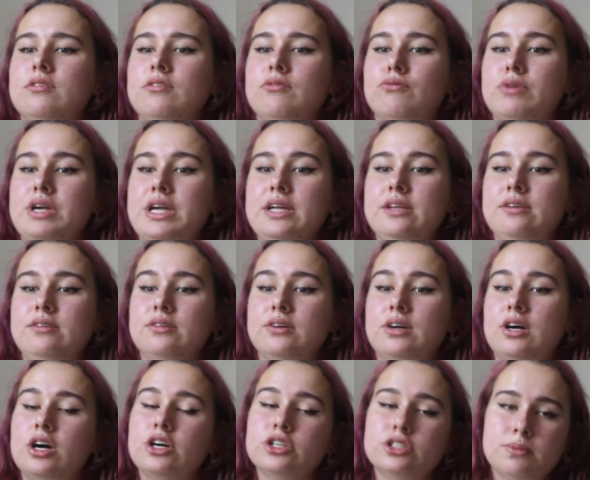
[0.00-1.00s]
read
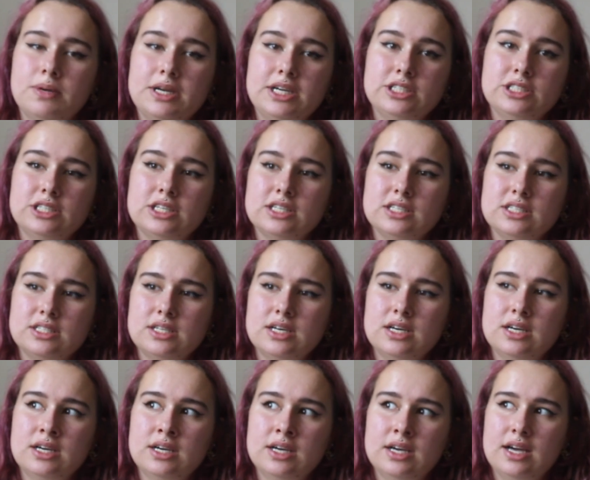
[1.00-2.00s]
100 pages
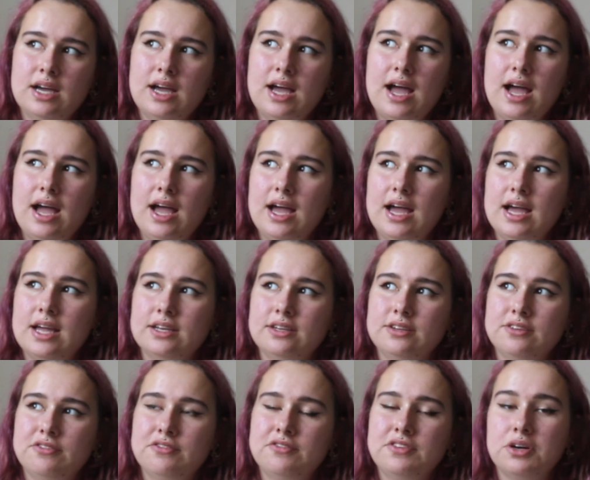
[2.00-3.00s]
and
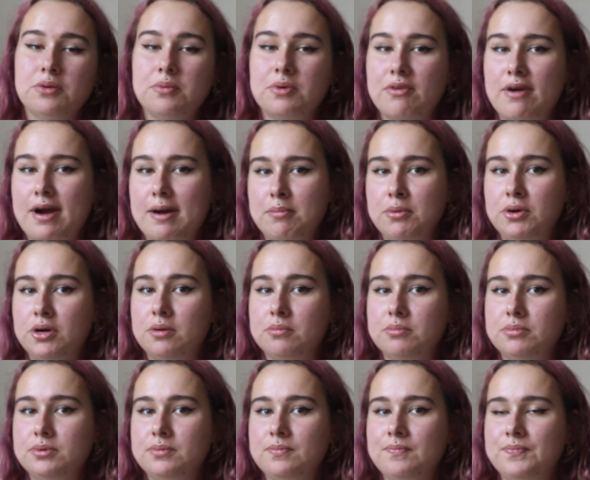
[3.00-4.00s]
film a wrap up.
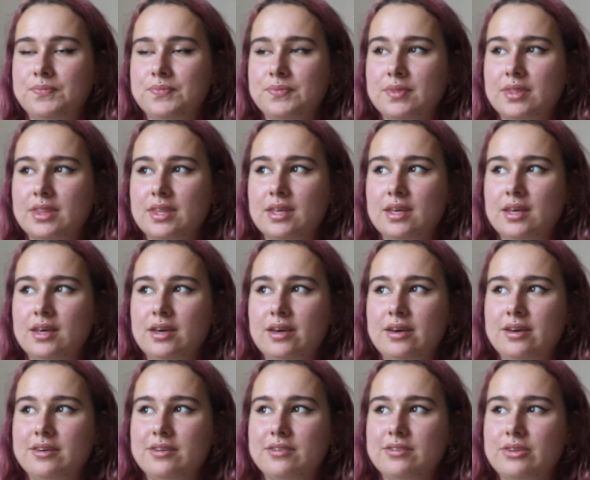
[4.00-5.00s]

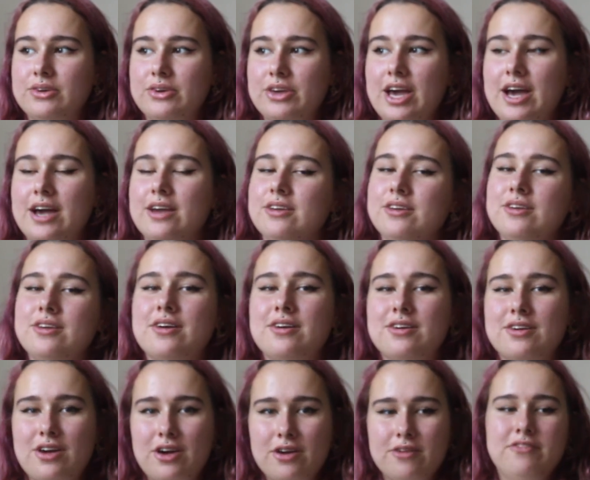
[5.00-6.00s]
So yeah,
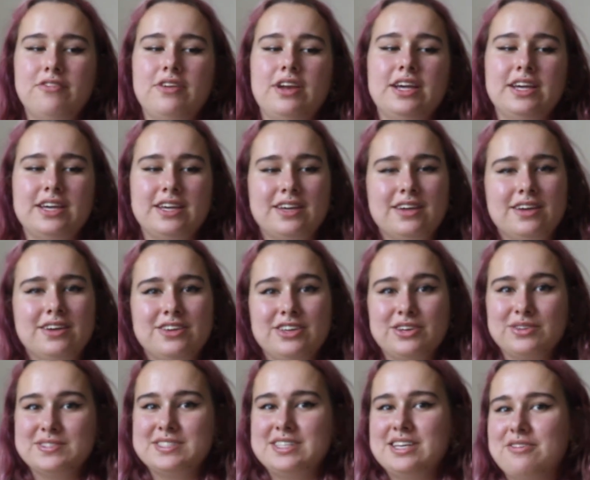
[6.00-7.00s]
hopefully
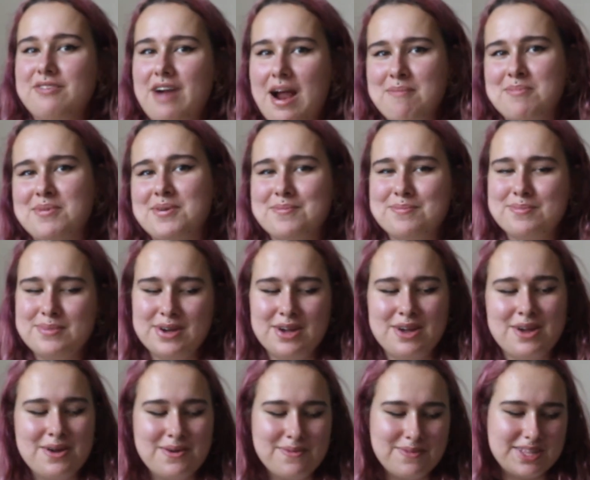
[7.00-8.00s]
you'll see a wrap up
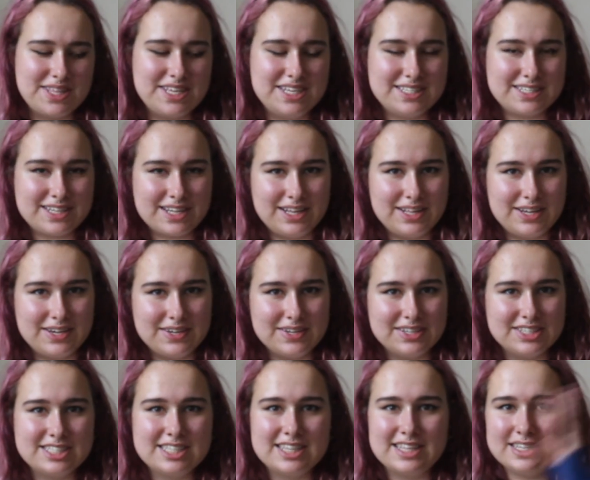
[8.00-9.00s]
with these
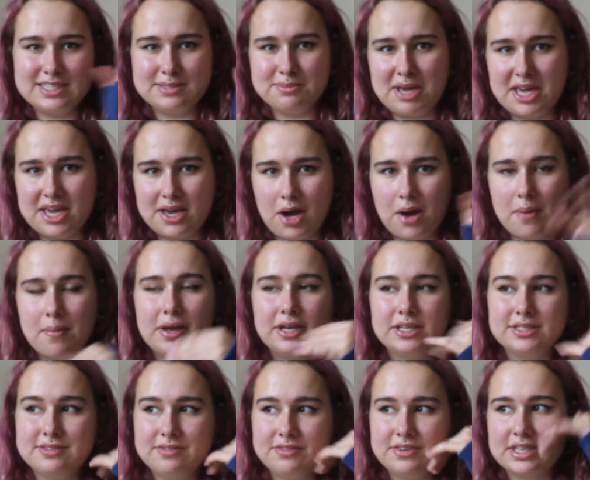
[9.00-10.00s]
clothes, this makeup. I
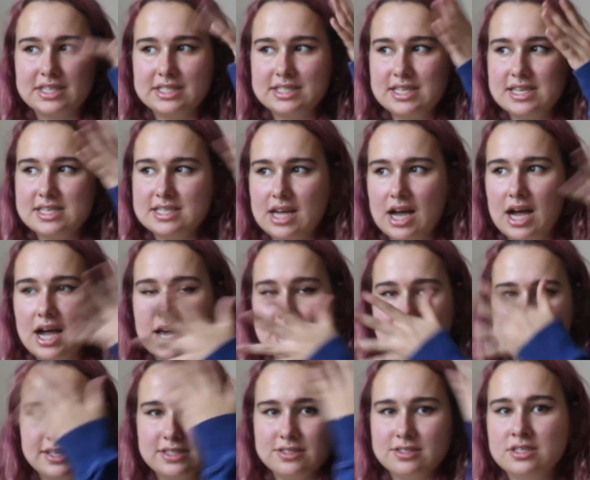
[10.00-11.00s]
need to fix this eye
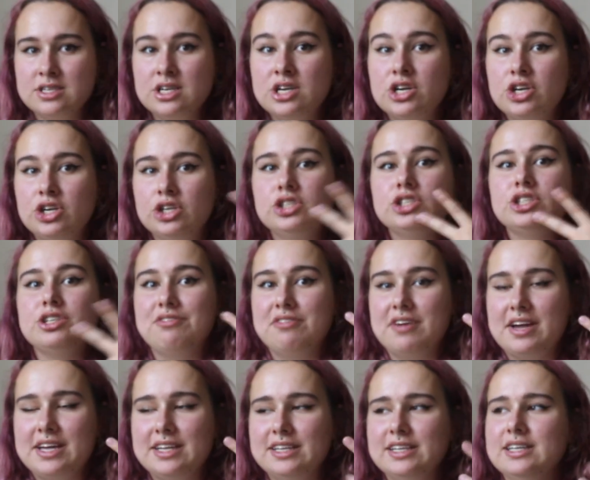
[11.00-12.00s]
because she
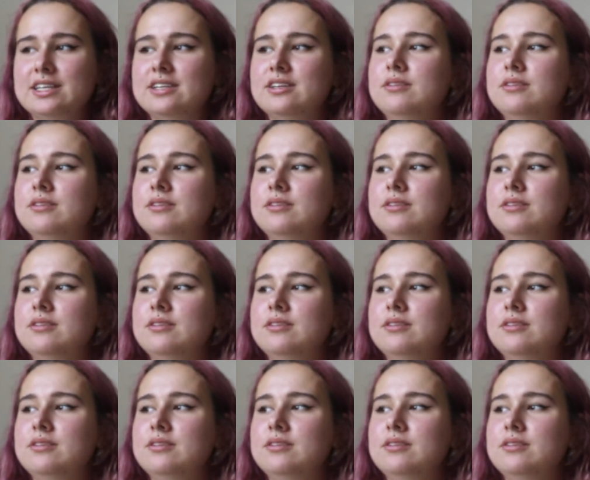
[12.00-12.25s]
faded.